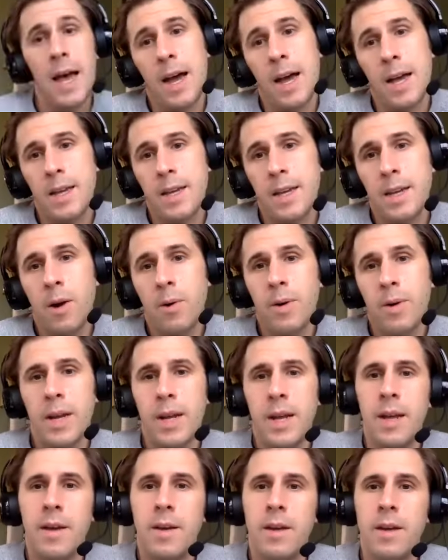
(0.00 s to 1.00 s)

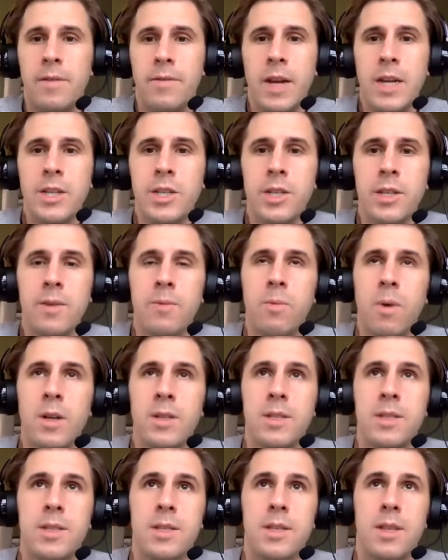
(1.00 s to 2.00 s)
eventually,
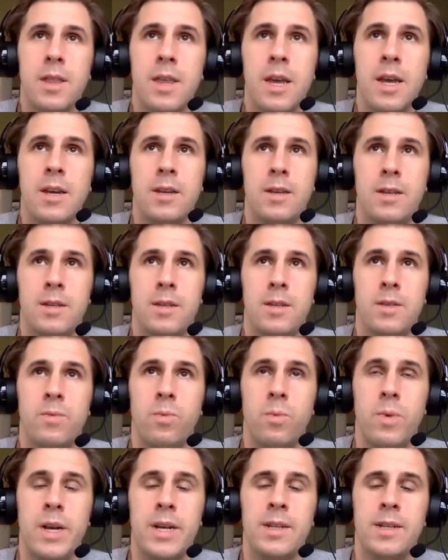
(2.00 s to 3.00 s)
once things
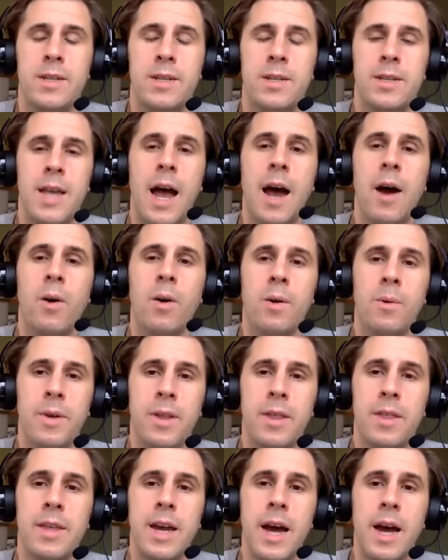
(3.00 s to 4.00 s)
went sour
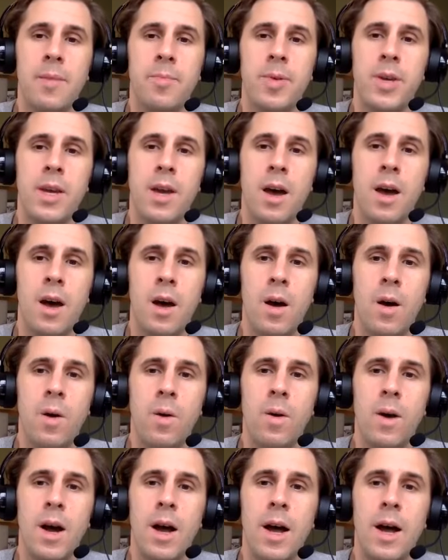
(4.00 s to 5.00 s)
with the
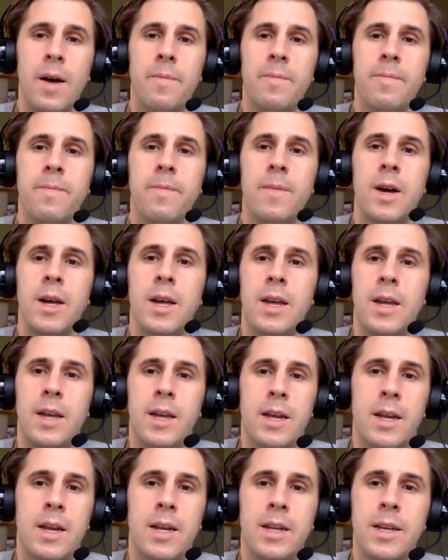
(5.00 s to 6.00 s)
IPO,
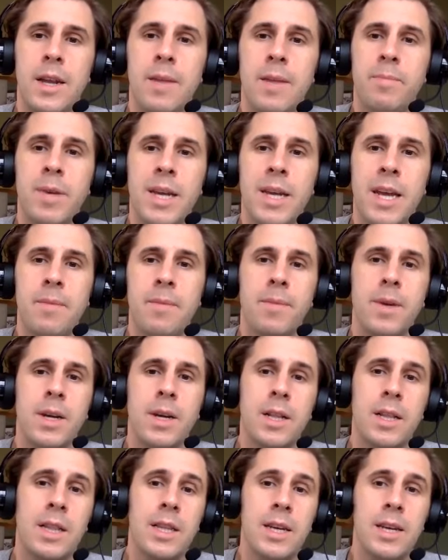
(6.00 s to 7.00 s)
it became
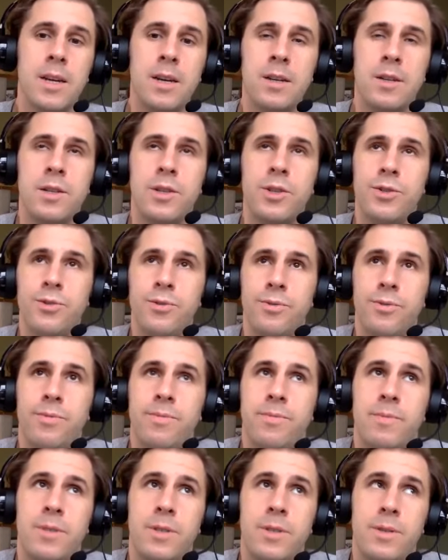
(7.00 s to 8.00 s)
clear to
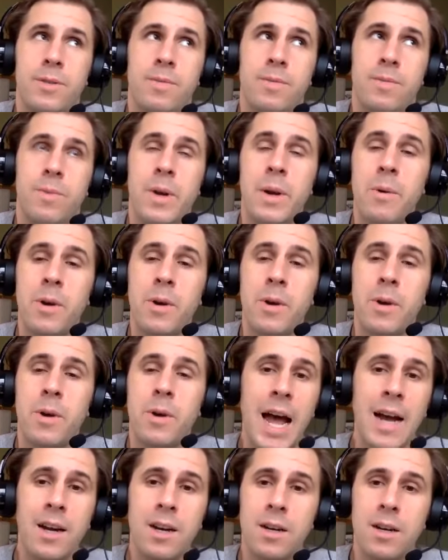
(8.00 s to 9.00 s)
WeWork's
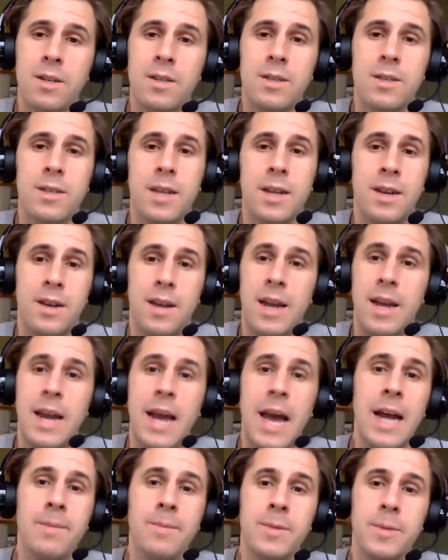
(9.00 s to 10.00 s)
backers and
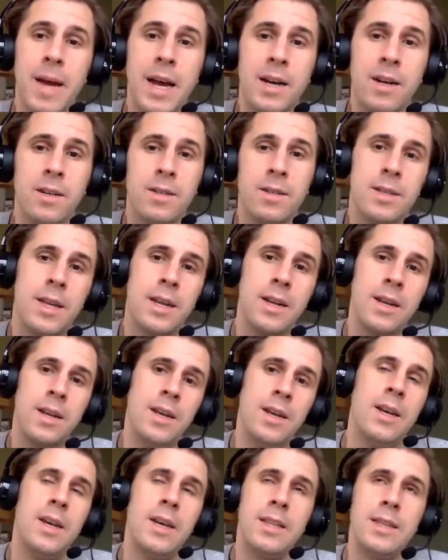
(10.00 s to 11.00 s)
Adam's backers that
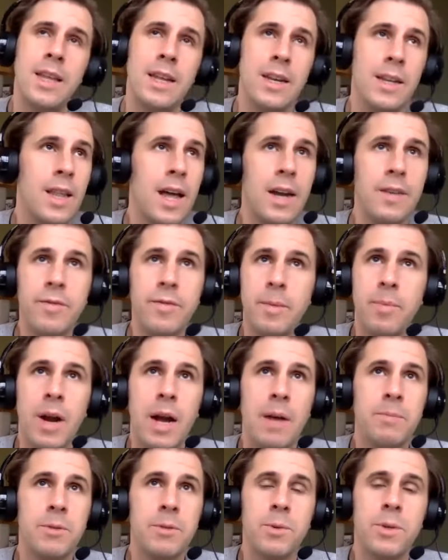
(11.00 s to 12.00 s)
a lot of the
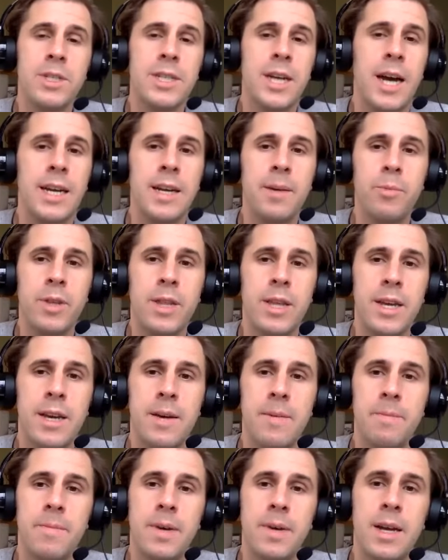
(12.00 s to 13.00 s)
problems were tied up with
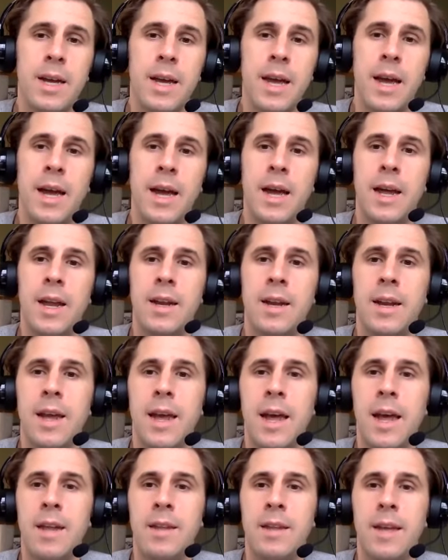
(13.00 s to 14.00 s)
him,
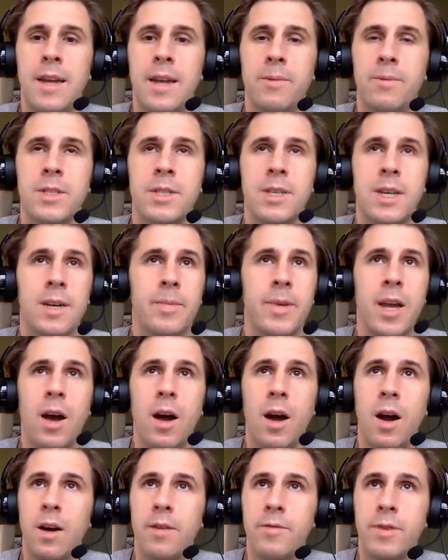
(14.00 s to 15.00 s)
and that it was going to be
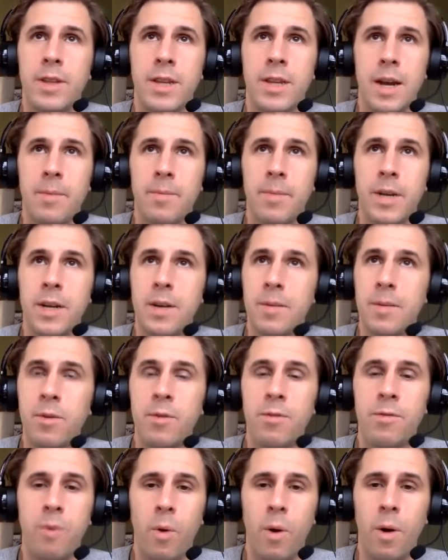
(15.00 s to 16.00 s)
hard for the company to
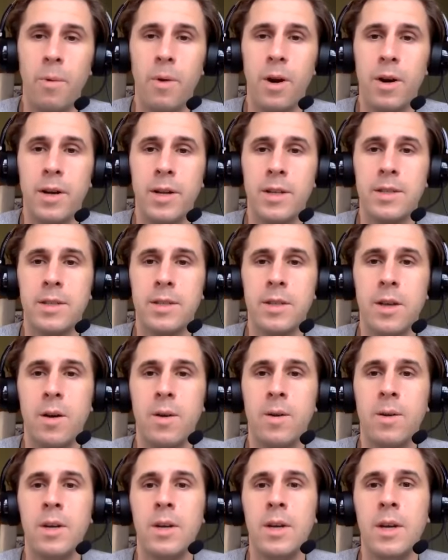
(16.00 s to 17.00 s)
move forward. And
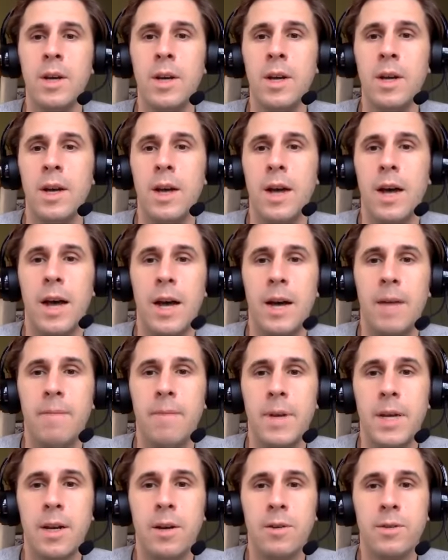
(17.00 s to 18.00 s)
so,
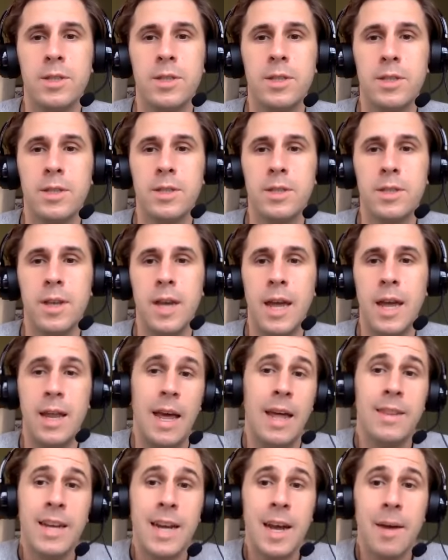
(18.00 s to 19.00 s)
and
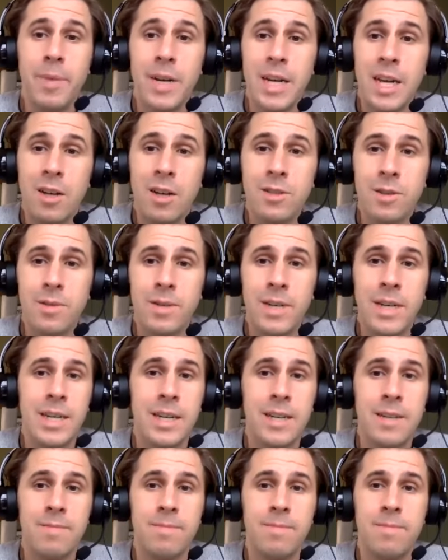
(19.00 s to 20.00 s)
the company also
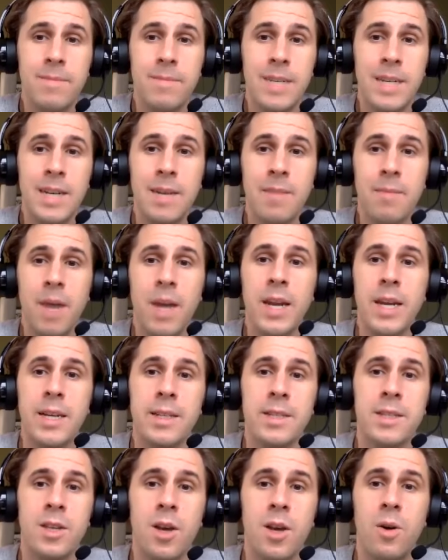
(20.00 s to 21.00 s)
needed
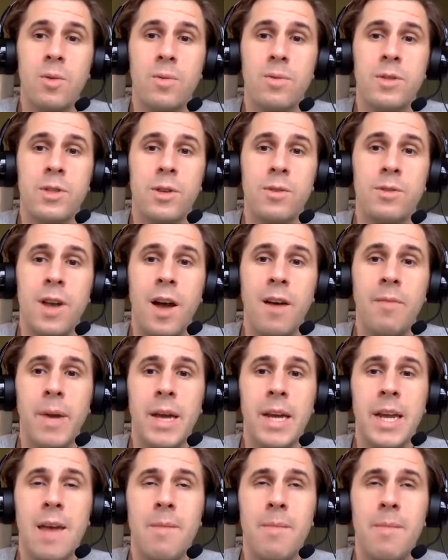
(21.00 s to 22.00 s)
money. So
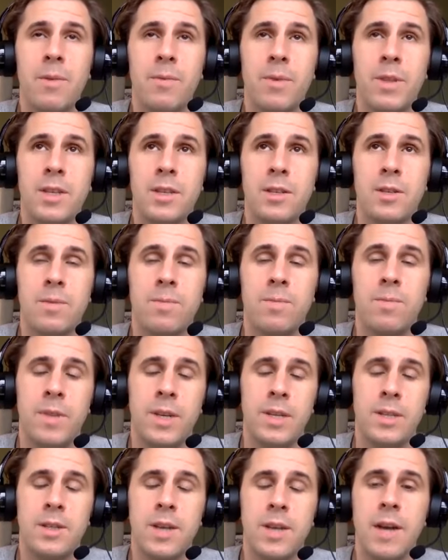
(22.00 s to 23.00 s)
SoftBank came in with
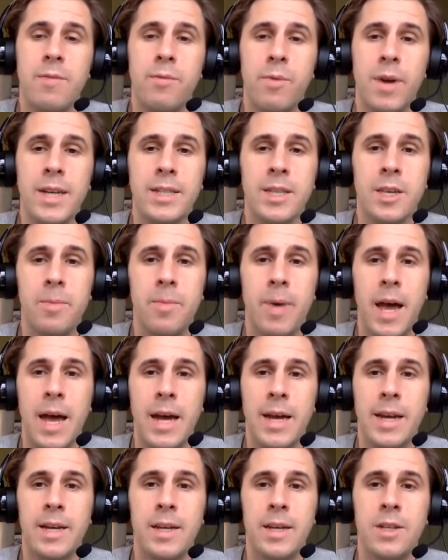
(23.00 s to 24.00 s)
this kind of rescue
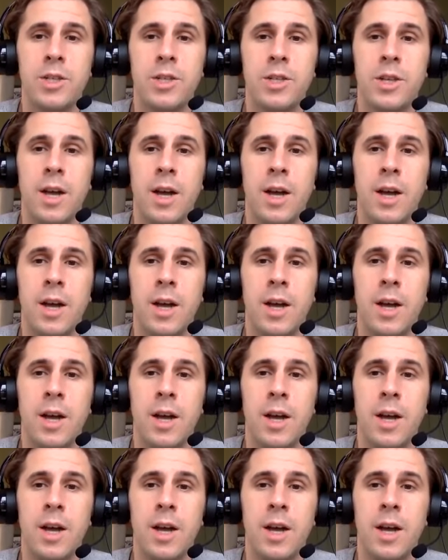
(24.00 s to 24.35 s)
package.